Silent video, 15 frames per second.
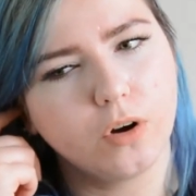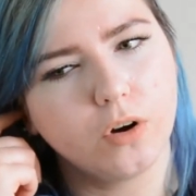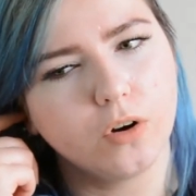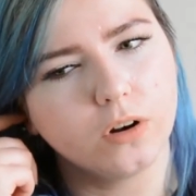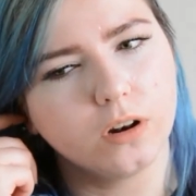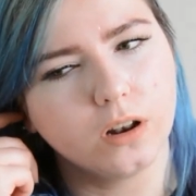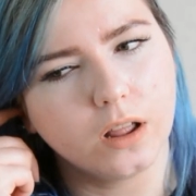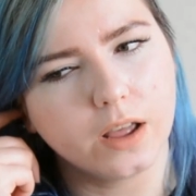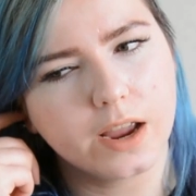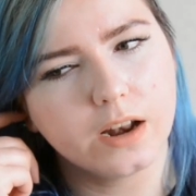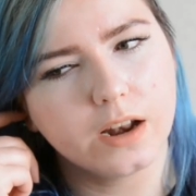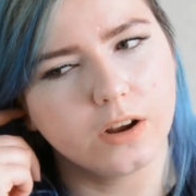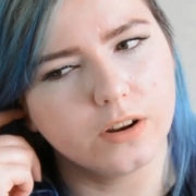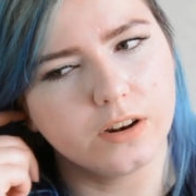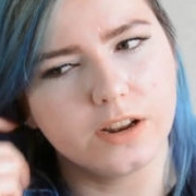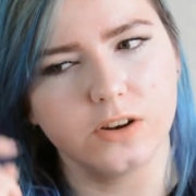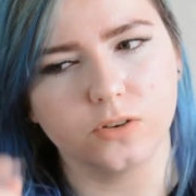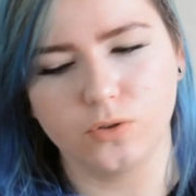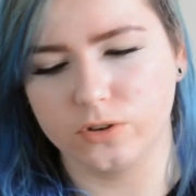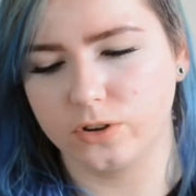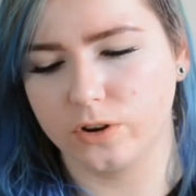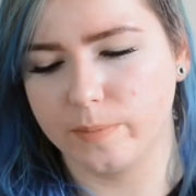online, I'd need to
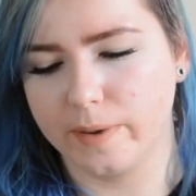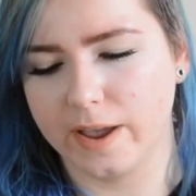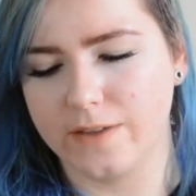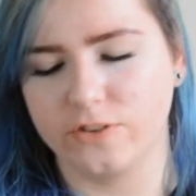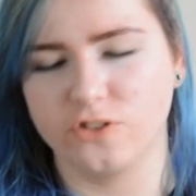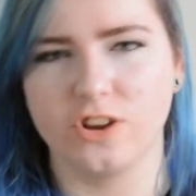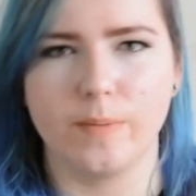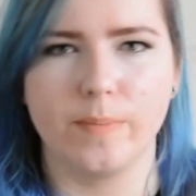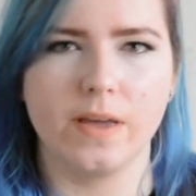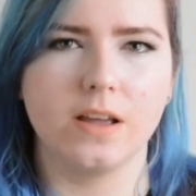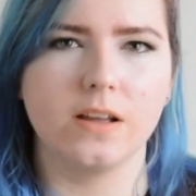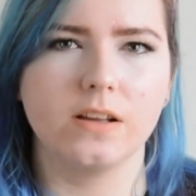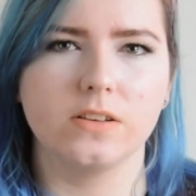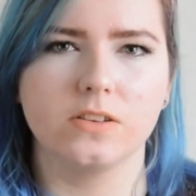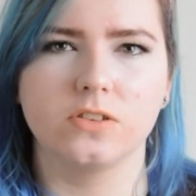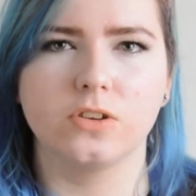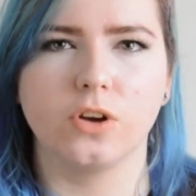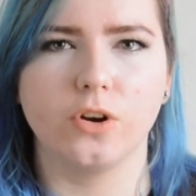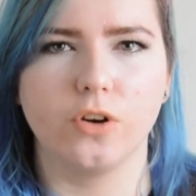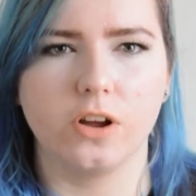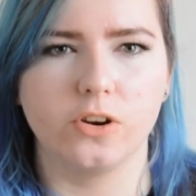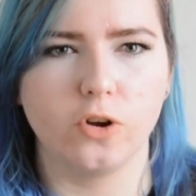also pay for shipping, so
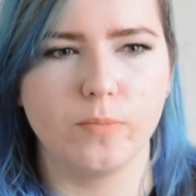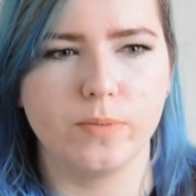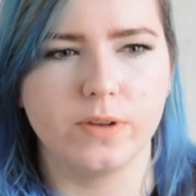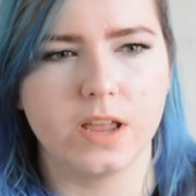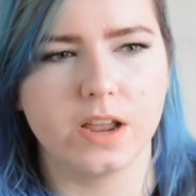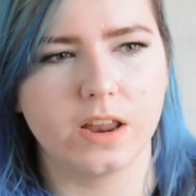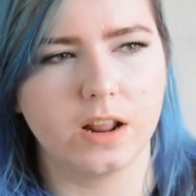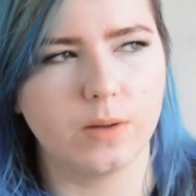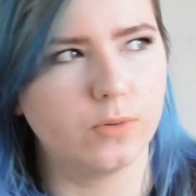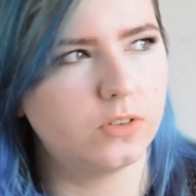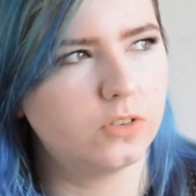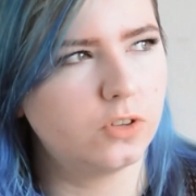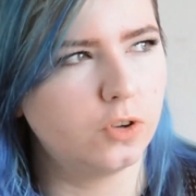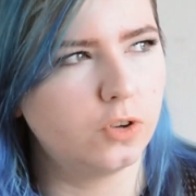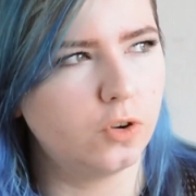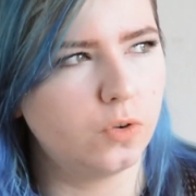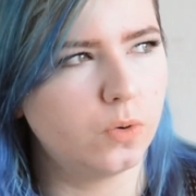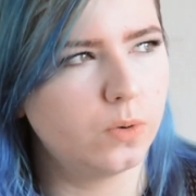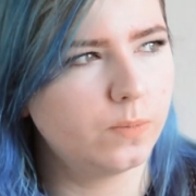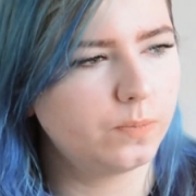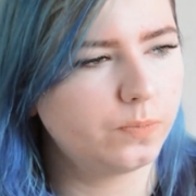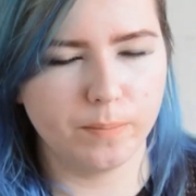I don't particularly want
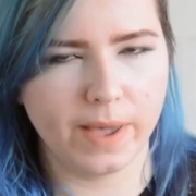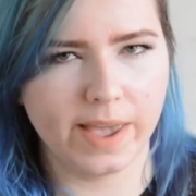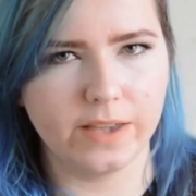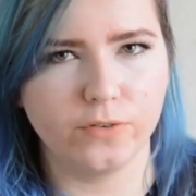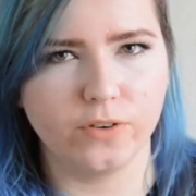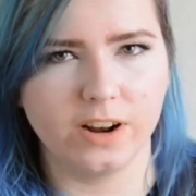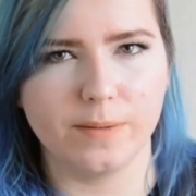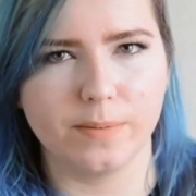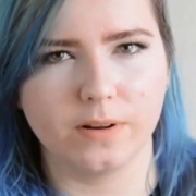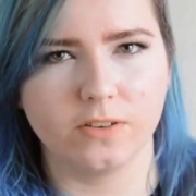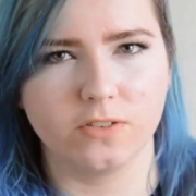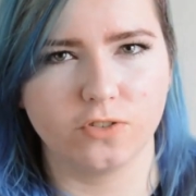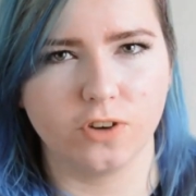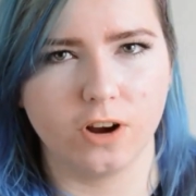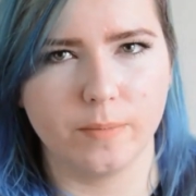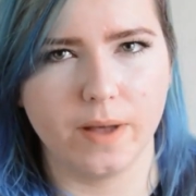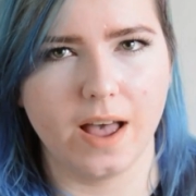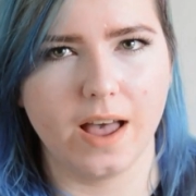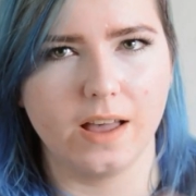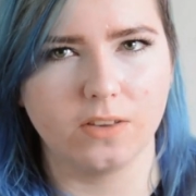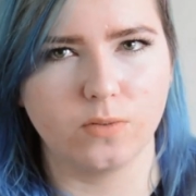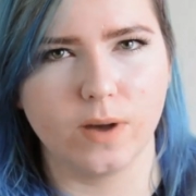to pay for a lip scrub
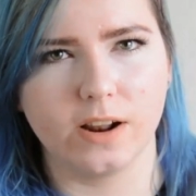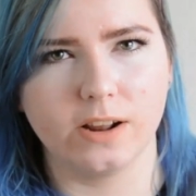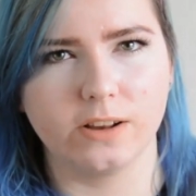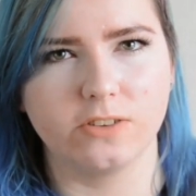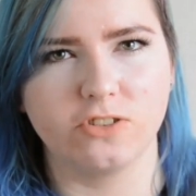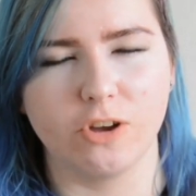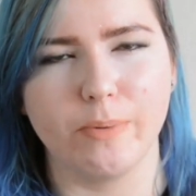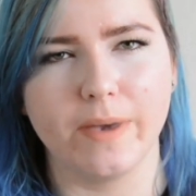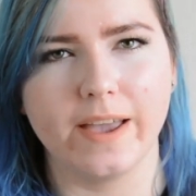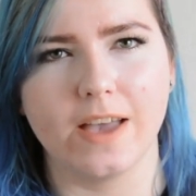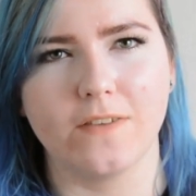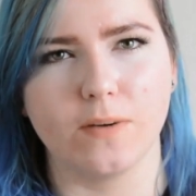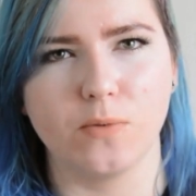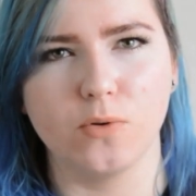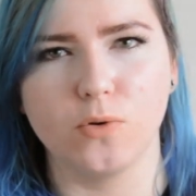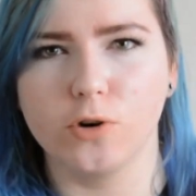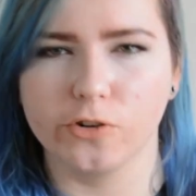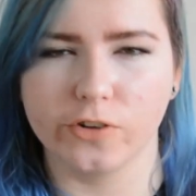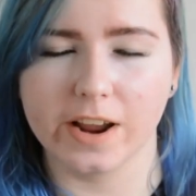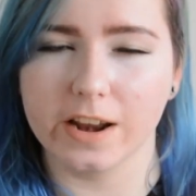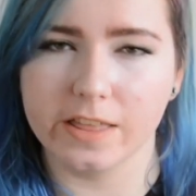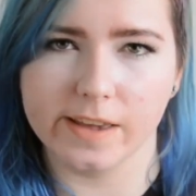as well as shipping if I'm not
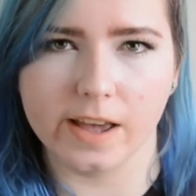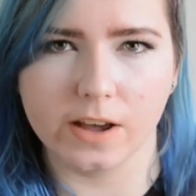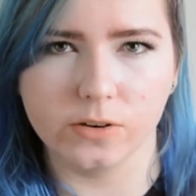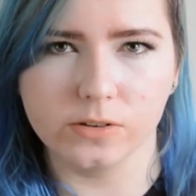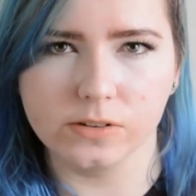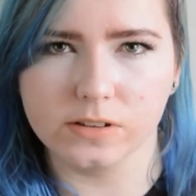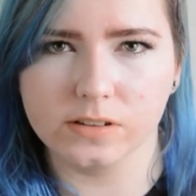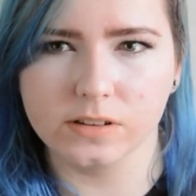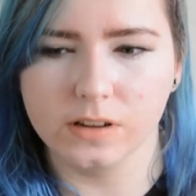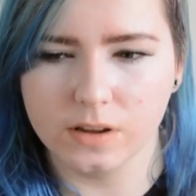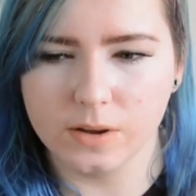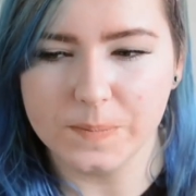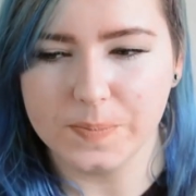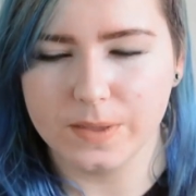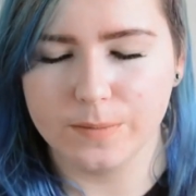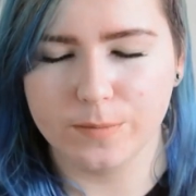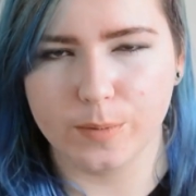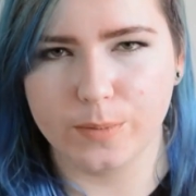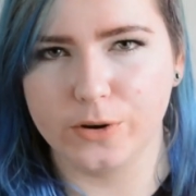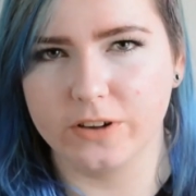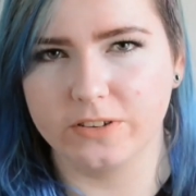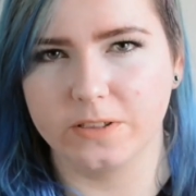ordering anything else. But
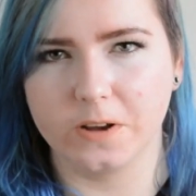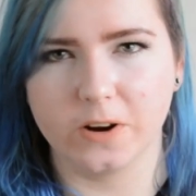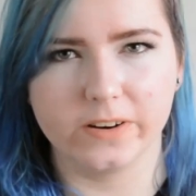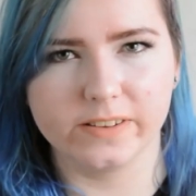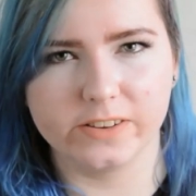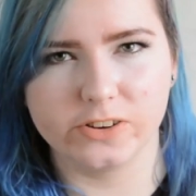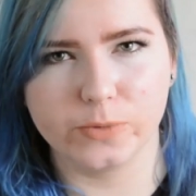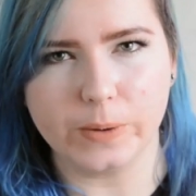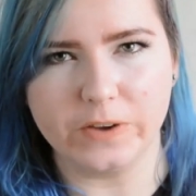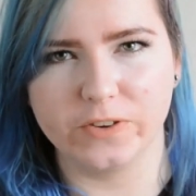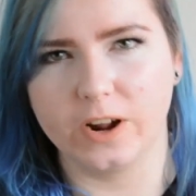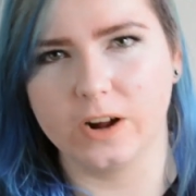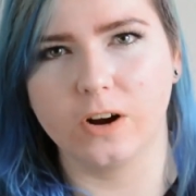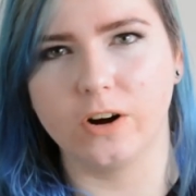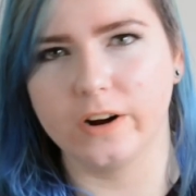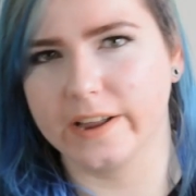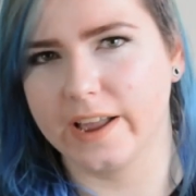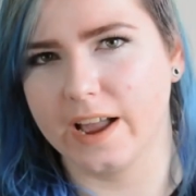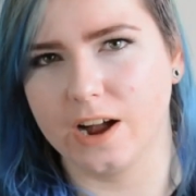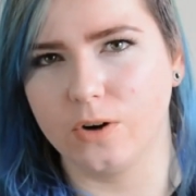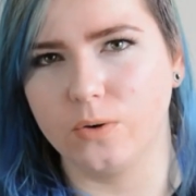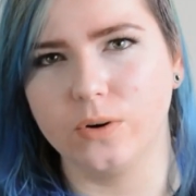because of the current situation, I can't get
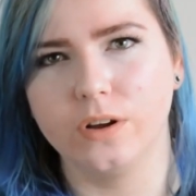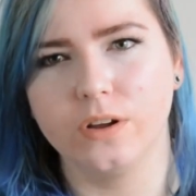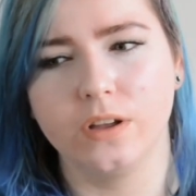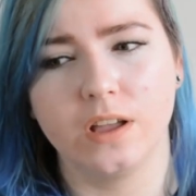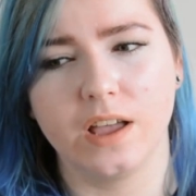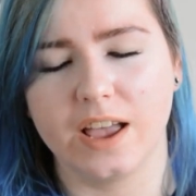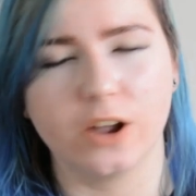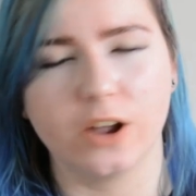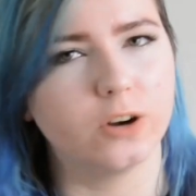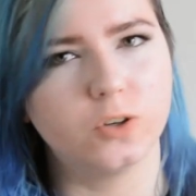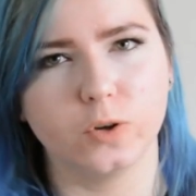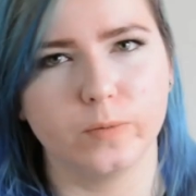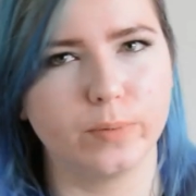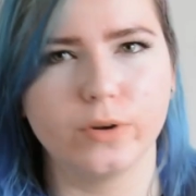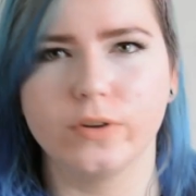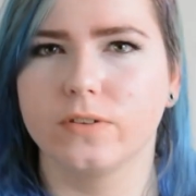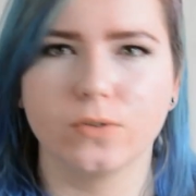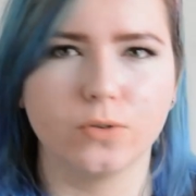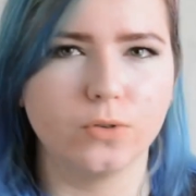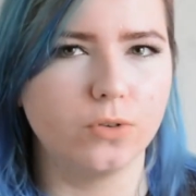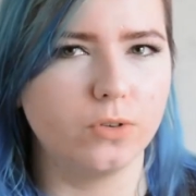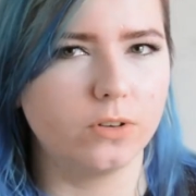out and go to a Boots
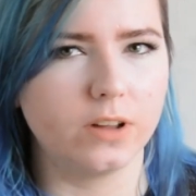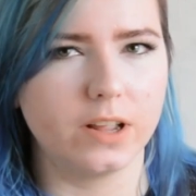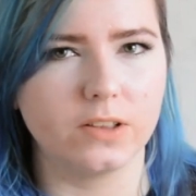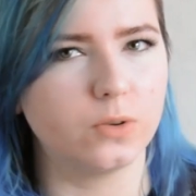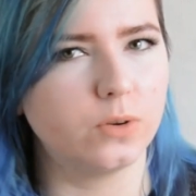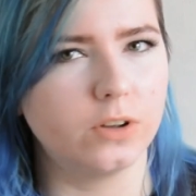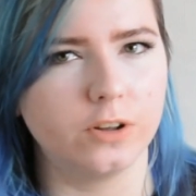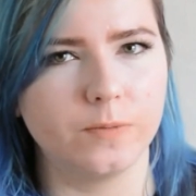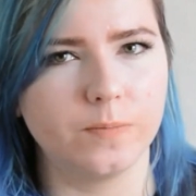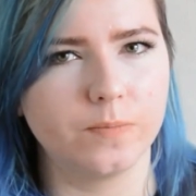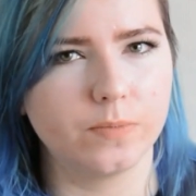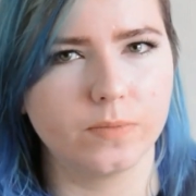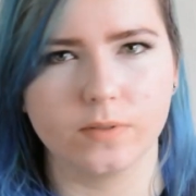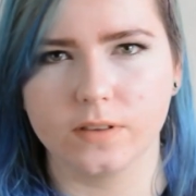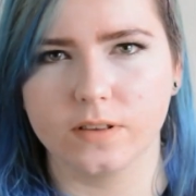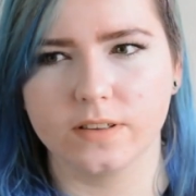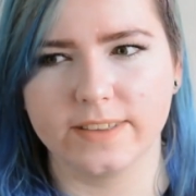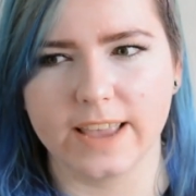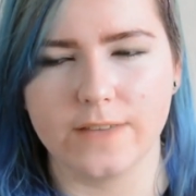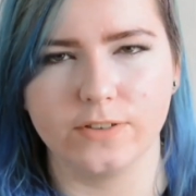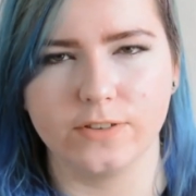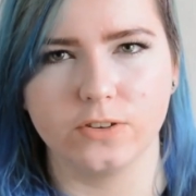or like to a
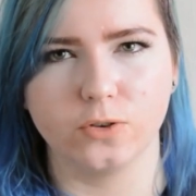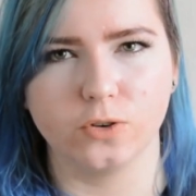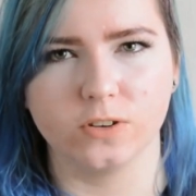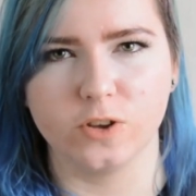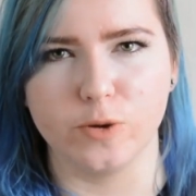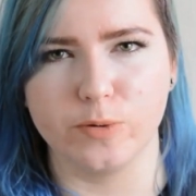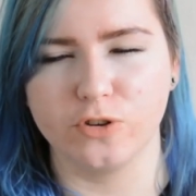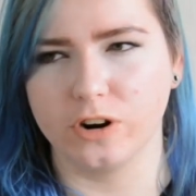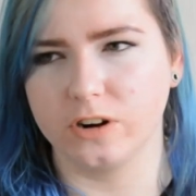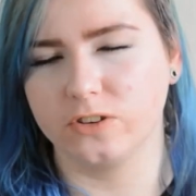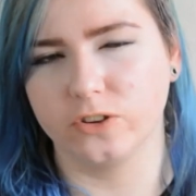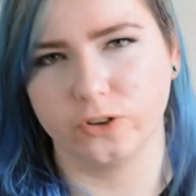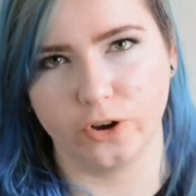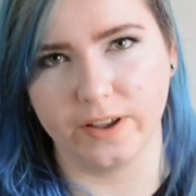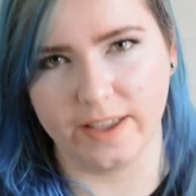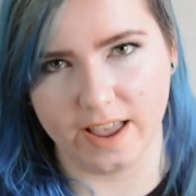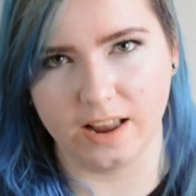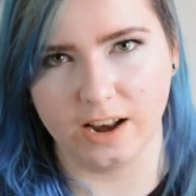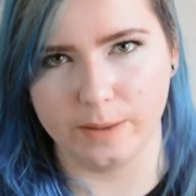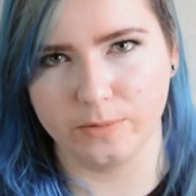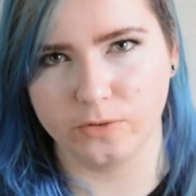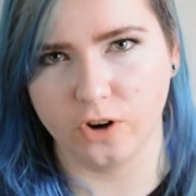Savers or a Superdrug to go get a
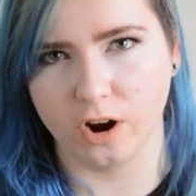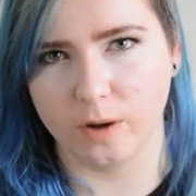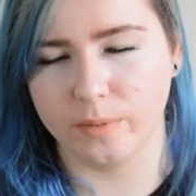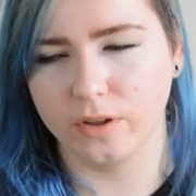lip scrub.